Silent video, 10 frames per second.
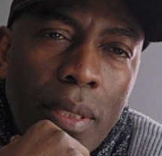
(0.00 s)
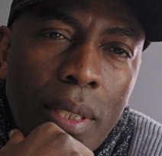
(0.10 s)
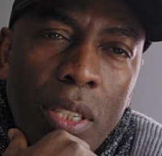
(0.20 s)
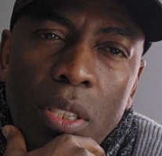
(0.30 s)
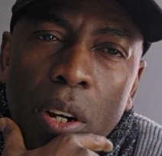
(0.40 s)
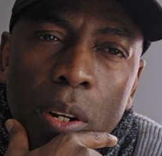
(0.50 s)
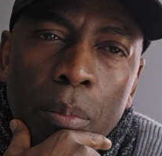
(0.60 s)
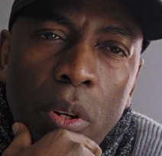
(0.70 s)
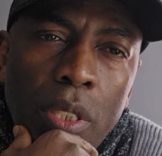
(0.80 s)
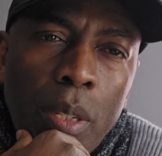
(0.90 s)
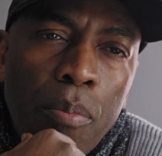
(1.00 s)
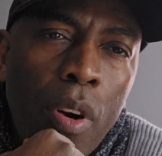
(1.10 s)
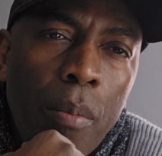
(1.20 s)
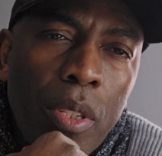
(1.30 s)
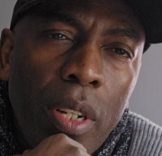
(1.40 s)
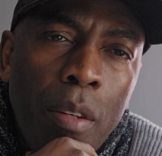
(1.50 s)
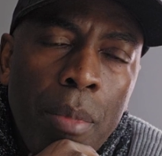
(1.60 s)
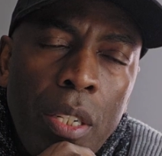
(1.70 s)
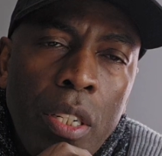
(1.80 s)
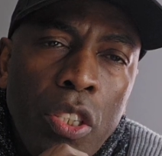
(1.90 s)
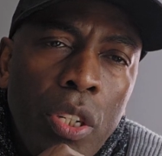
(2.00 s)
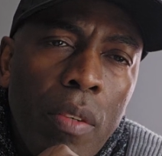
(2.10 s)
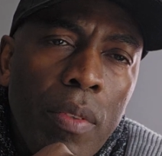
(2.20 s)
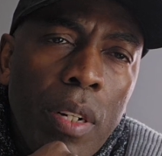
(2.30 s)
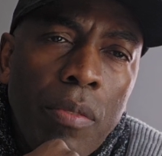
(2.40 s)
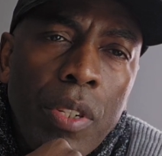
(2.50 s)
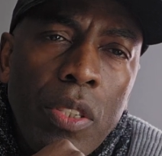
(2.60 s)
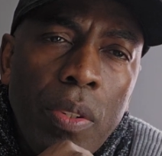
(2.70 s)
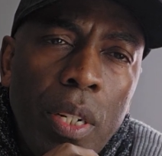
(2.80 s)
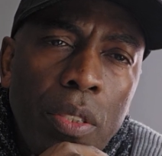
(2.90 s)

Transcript: It's all about, it's a promise God made to the children of Israel,